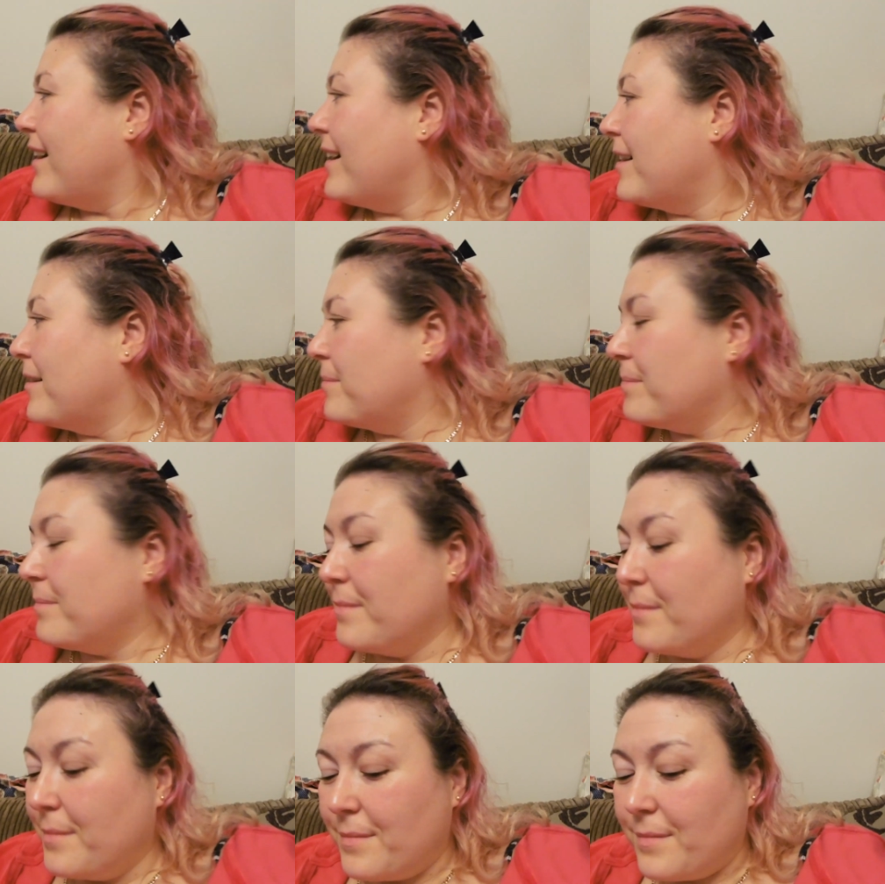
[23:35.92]
um,
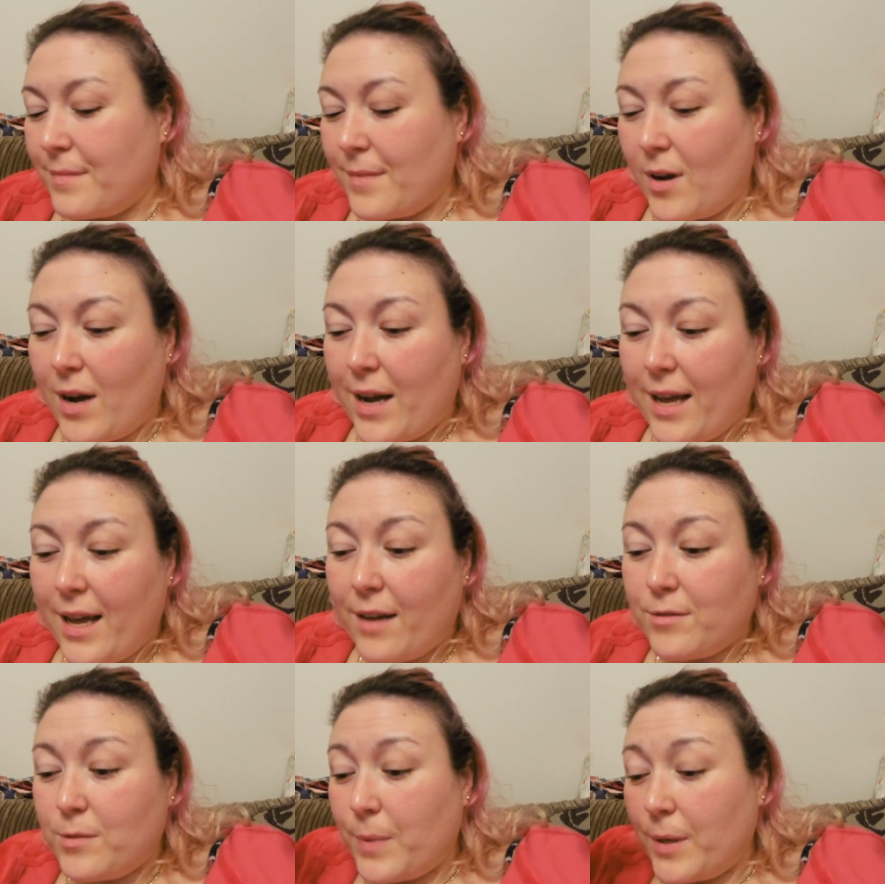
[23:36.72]
I
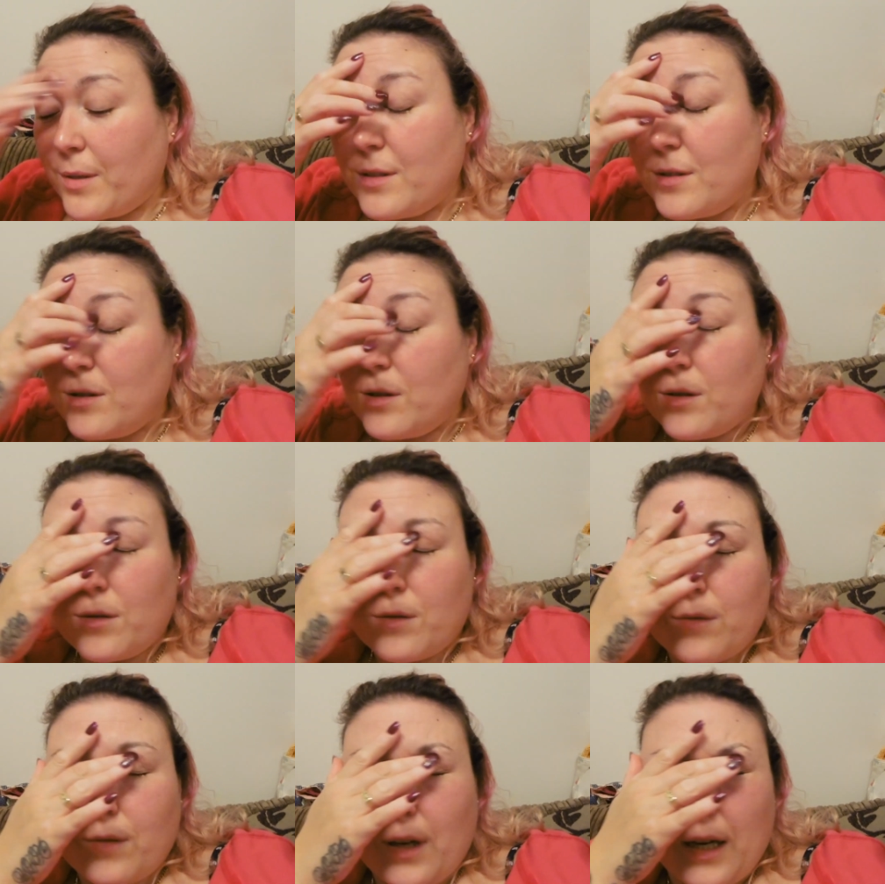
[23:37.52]
have spoken
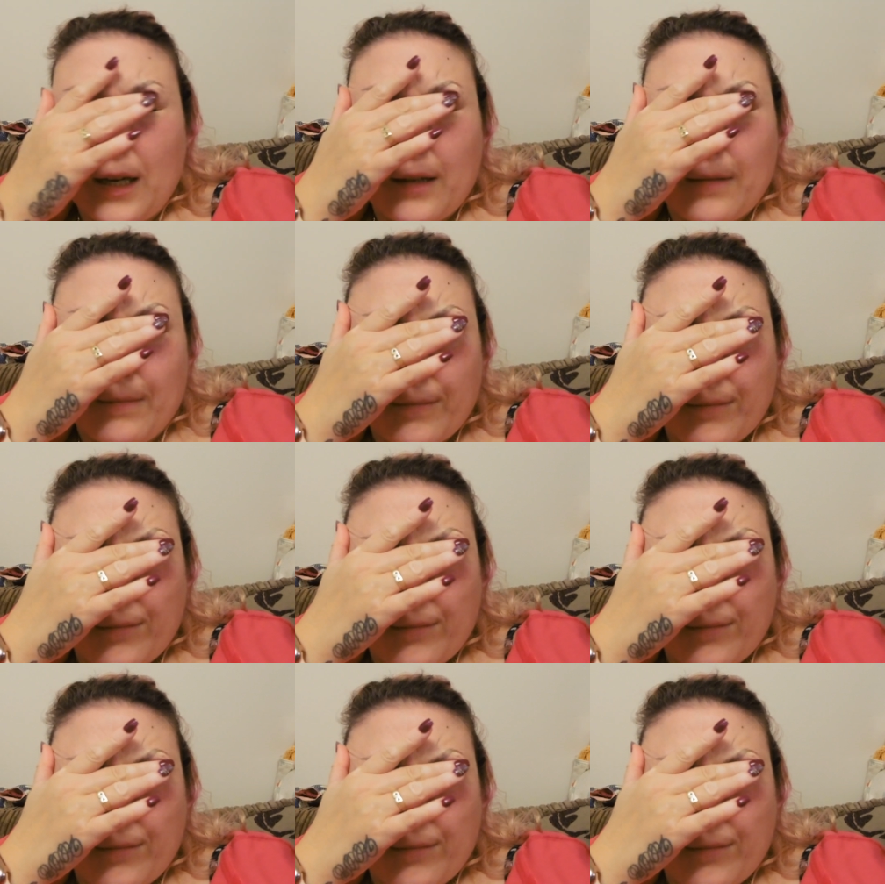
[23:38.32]
to um,